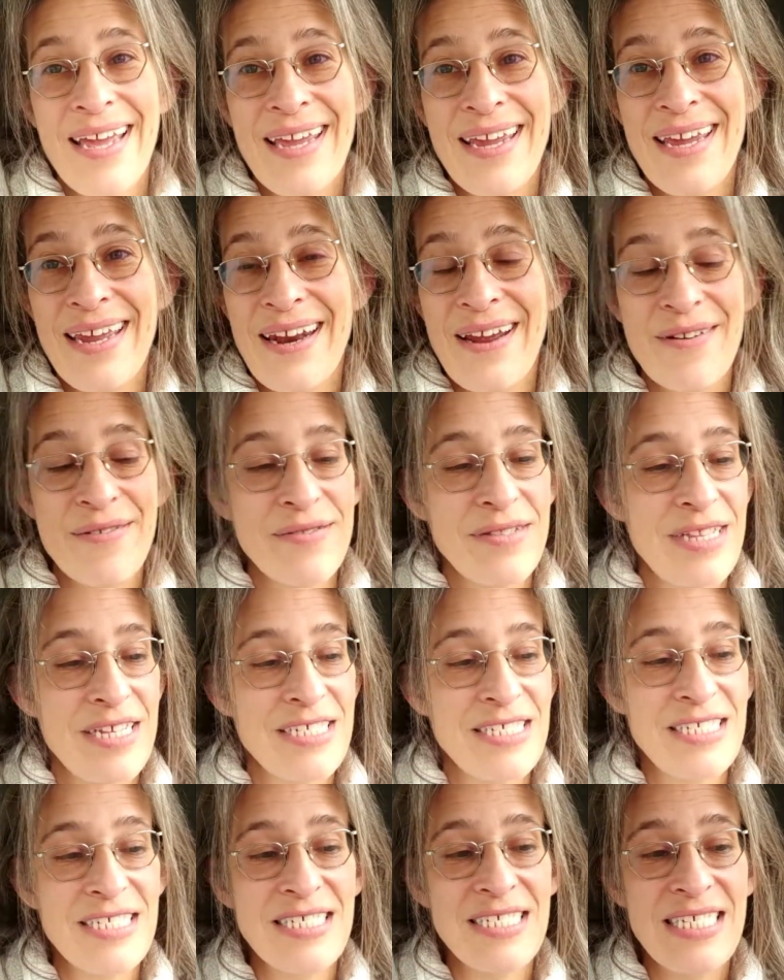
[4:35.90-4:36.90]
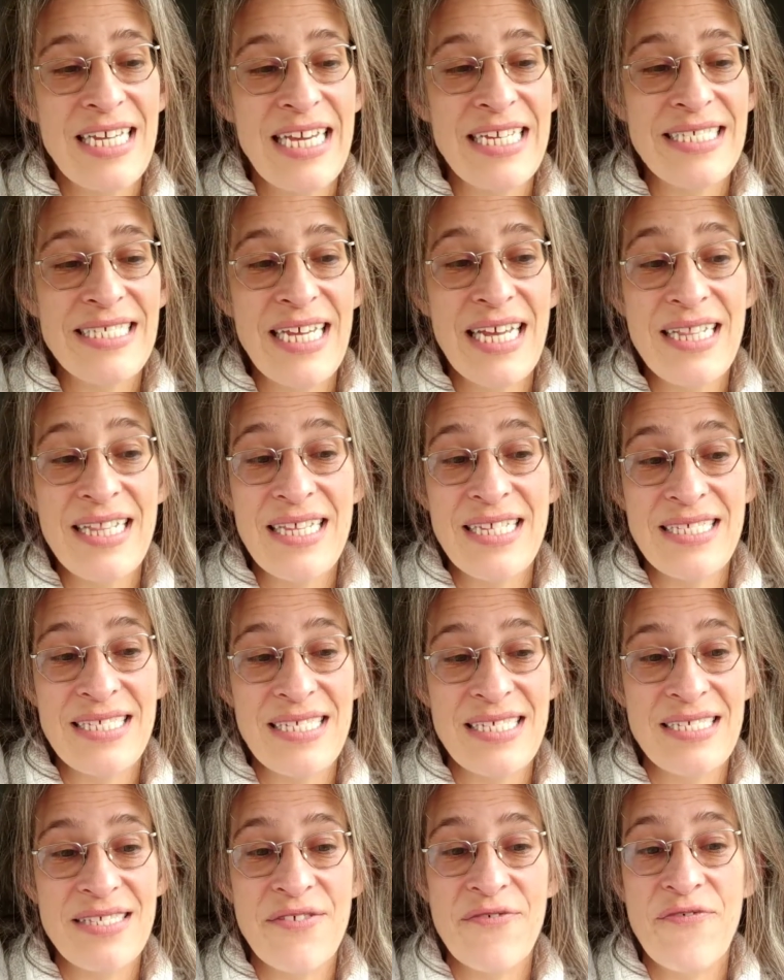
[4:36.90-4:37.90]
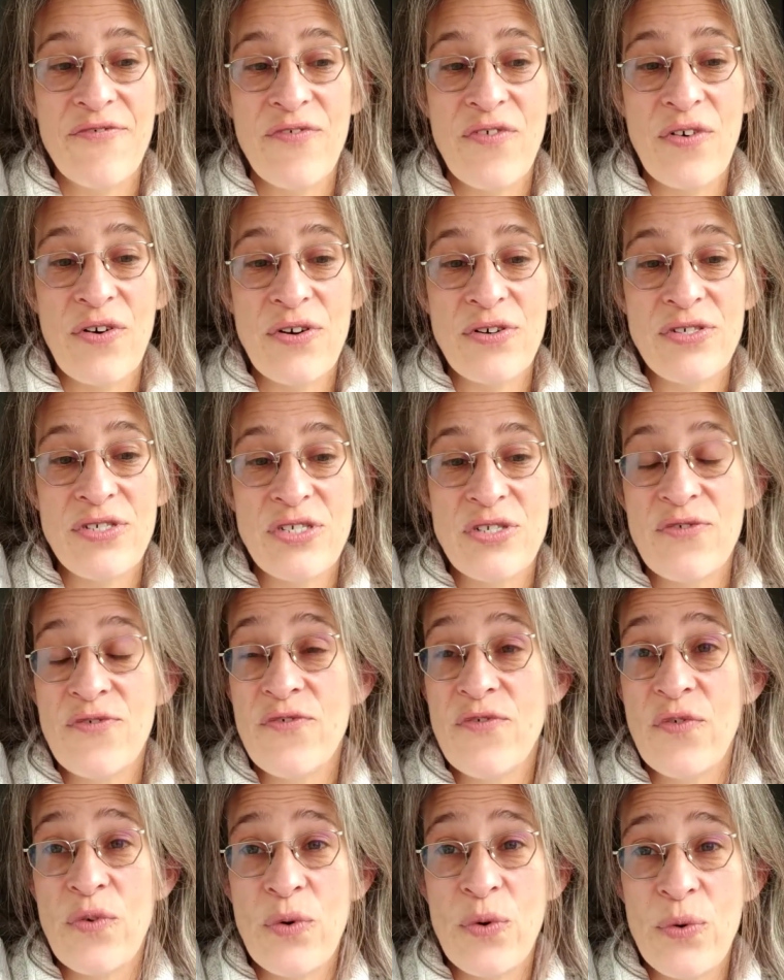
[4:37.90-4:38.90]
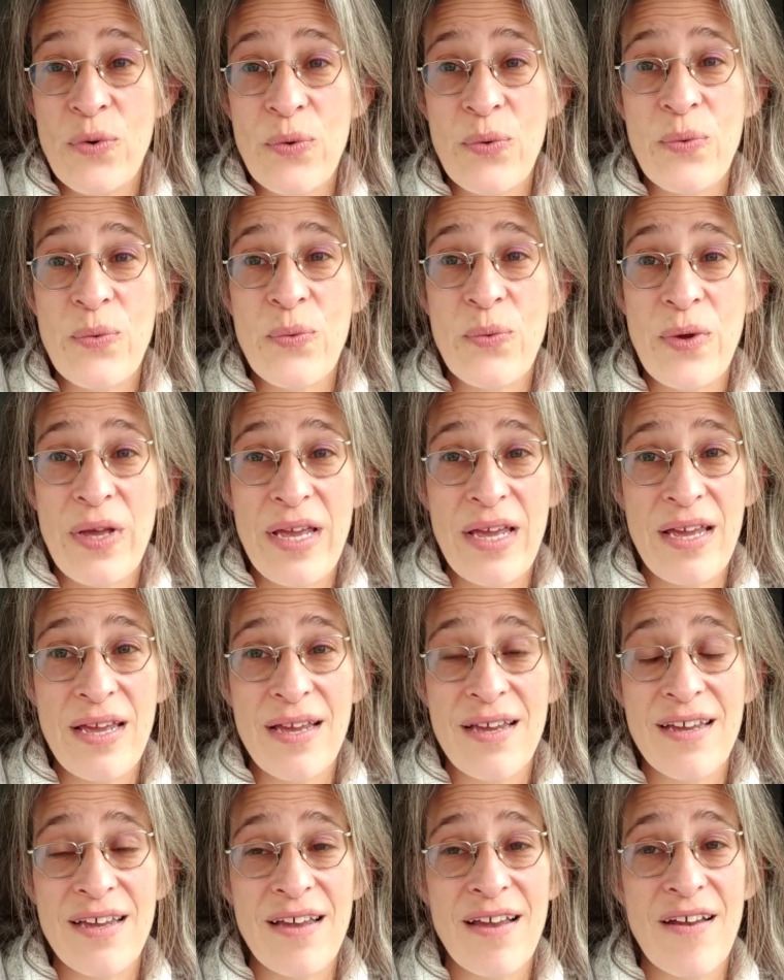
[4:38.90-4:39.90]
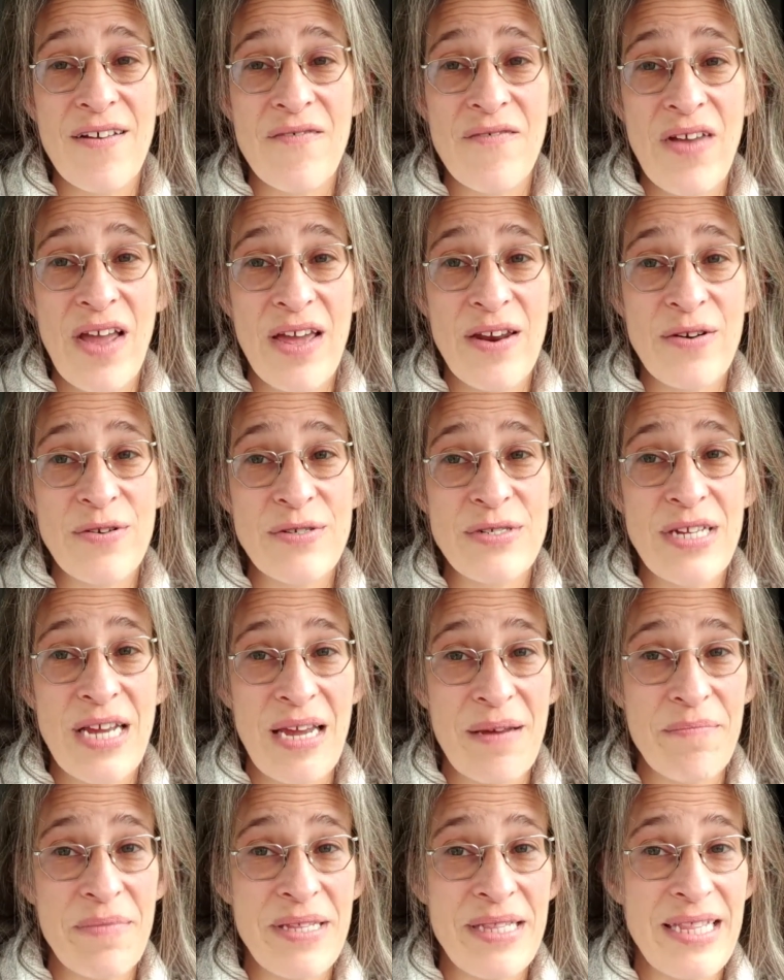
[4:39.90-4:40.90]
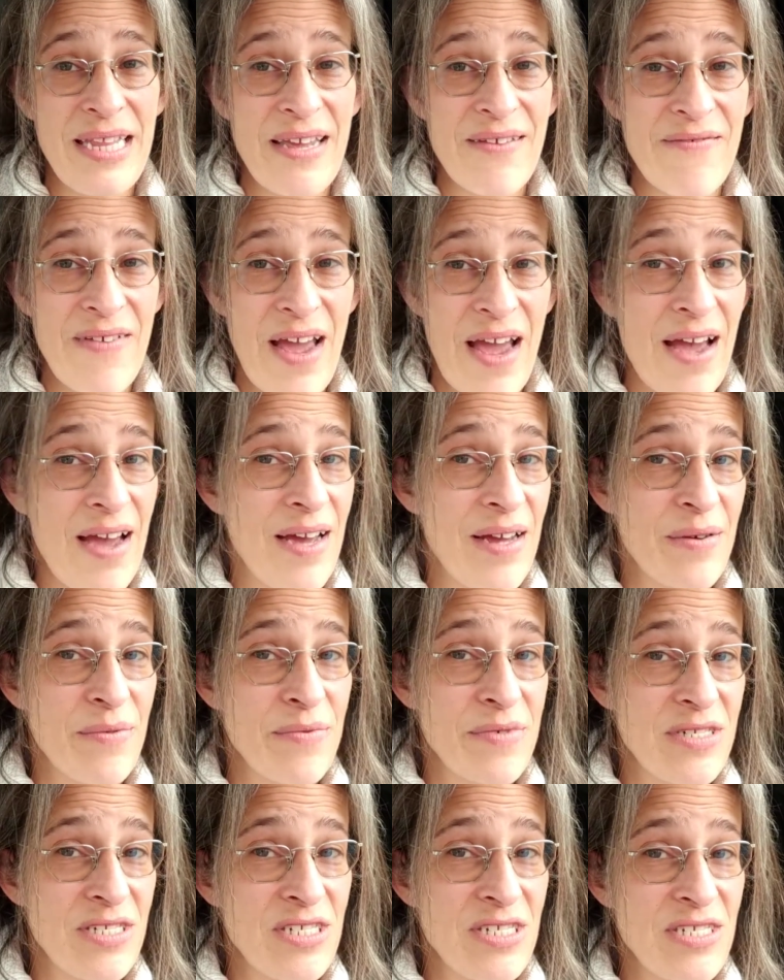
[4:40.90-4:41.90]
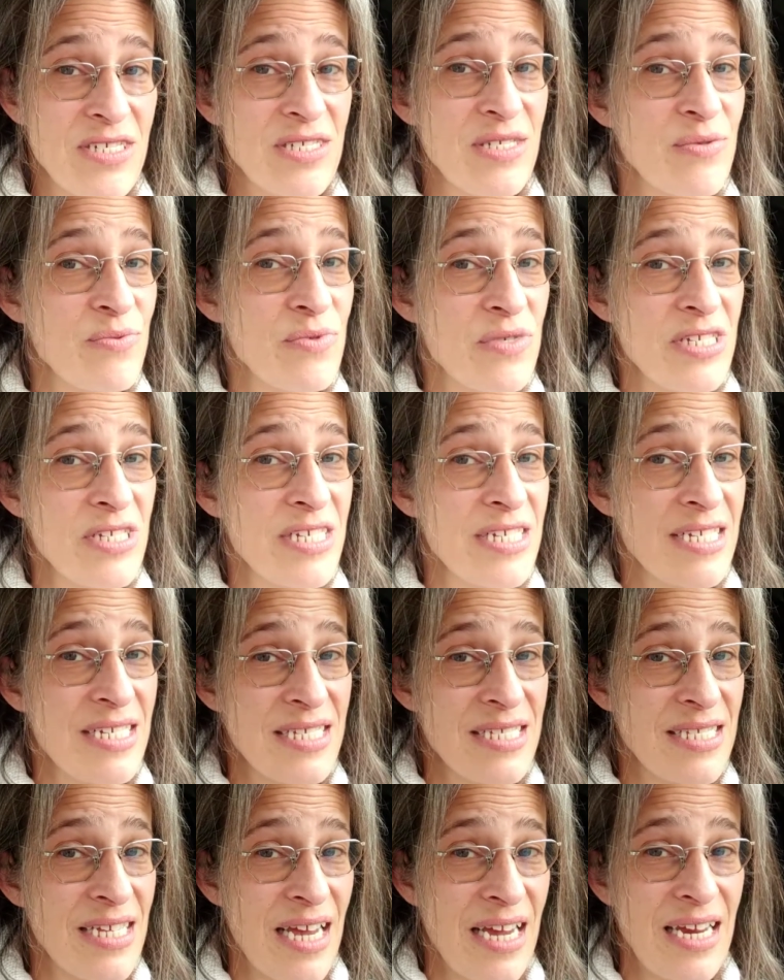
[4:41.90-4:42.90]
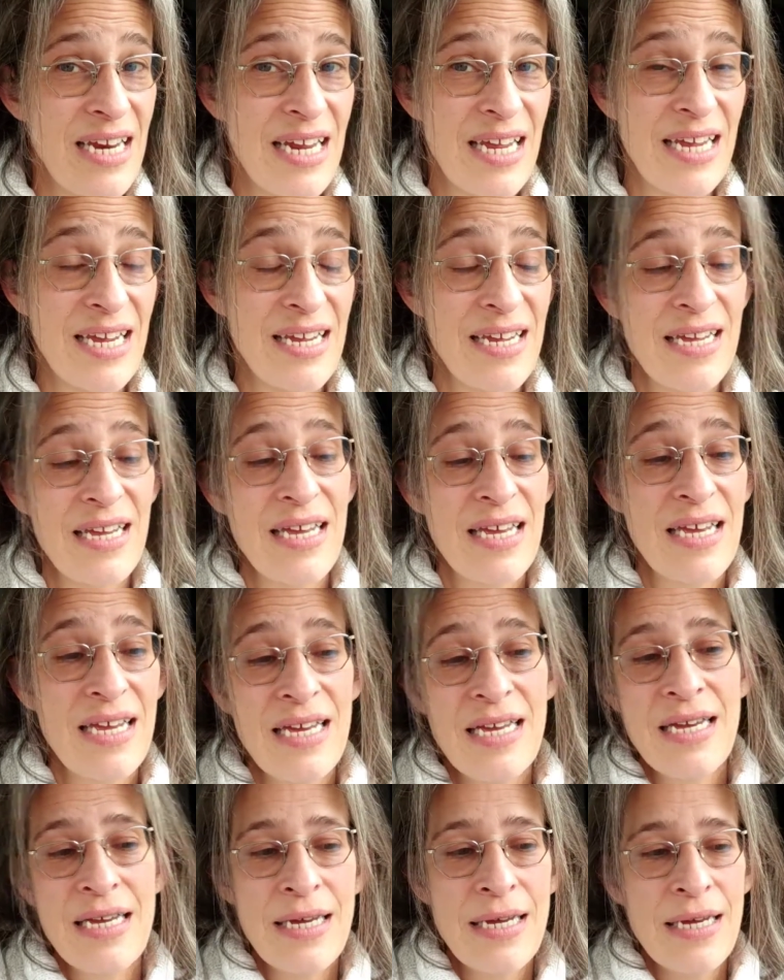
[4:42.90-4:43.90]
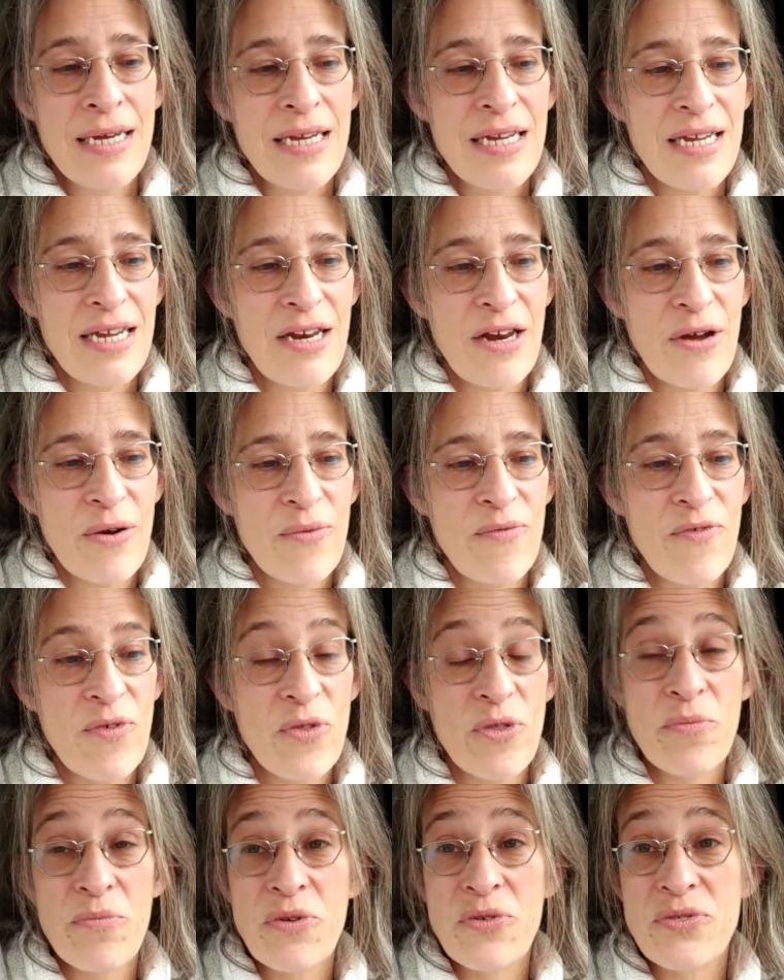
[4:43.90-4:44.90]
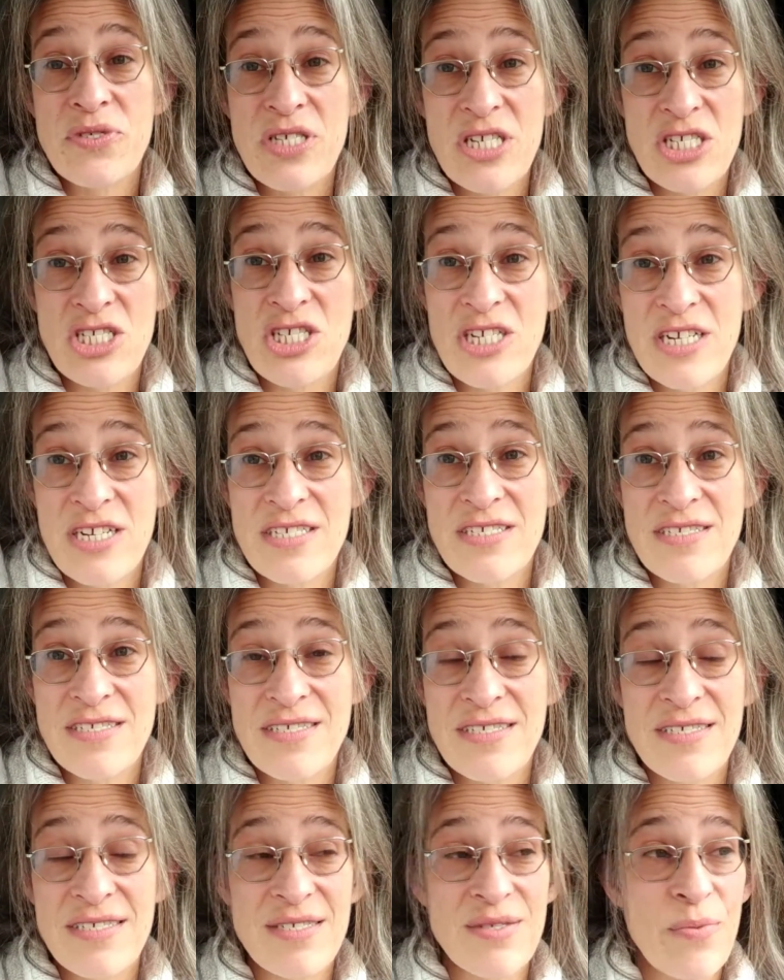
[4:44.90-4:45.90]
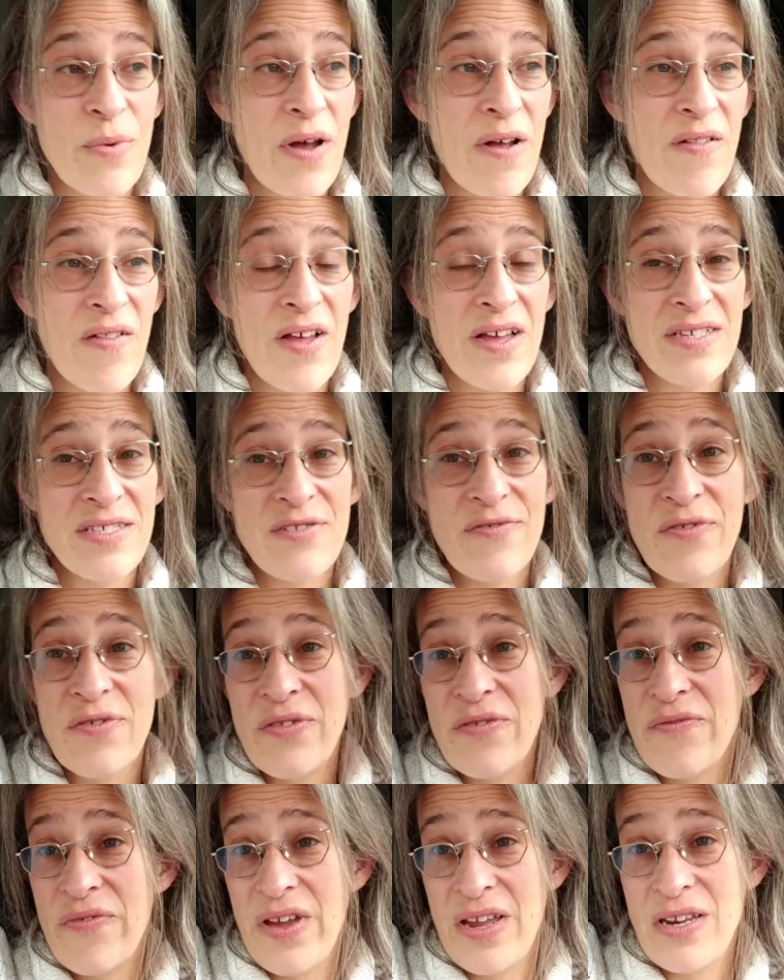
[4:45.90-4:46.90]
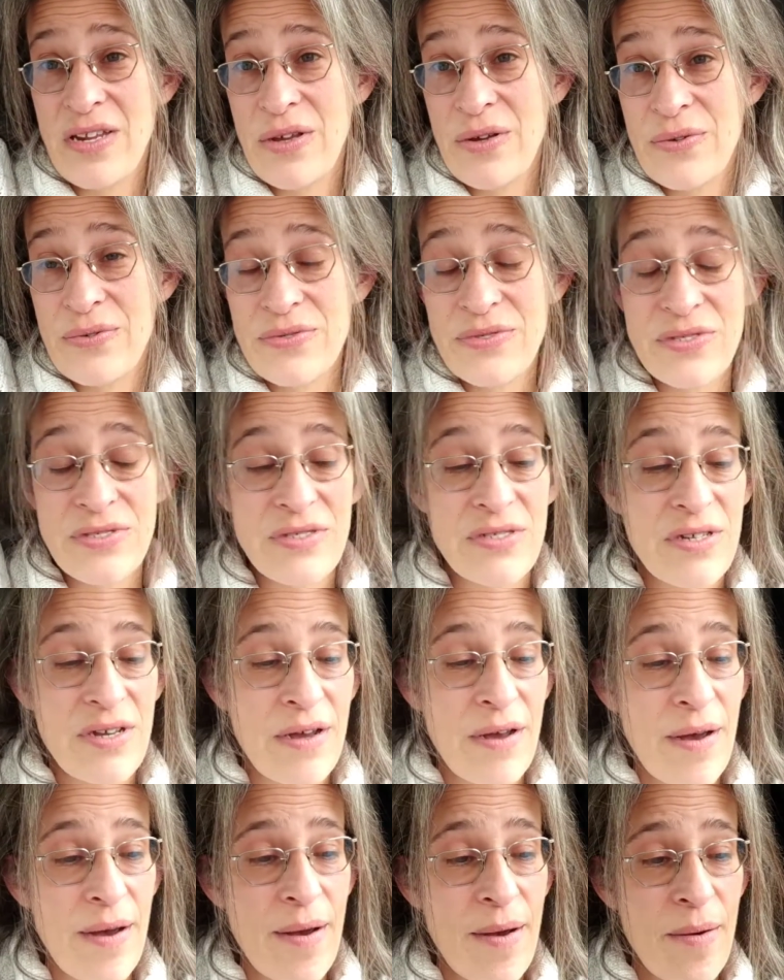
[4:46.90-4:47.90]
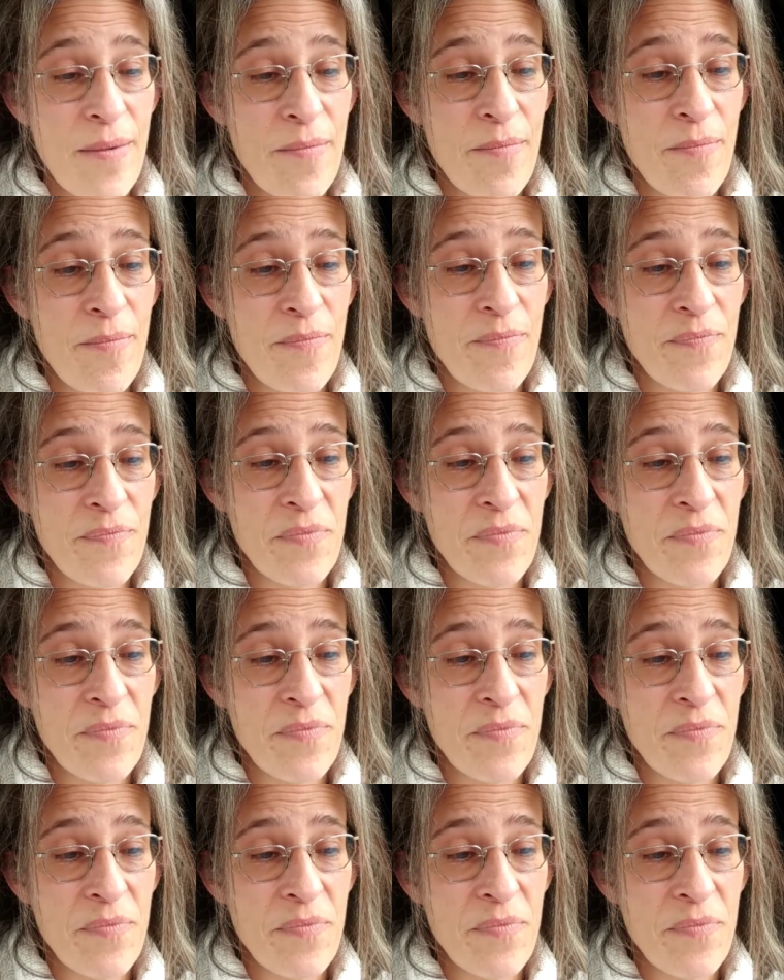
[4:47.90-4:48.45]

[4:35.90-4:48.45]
you know, this is, he said this is the first full week of entertainment they've had, which is really exciting, you know, for the musicians as well as for the venues. Um,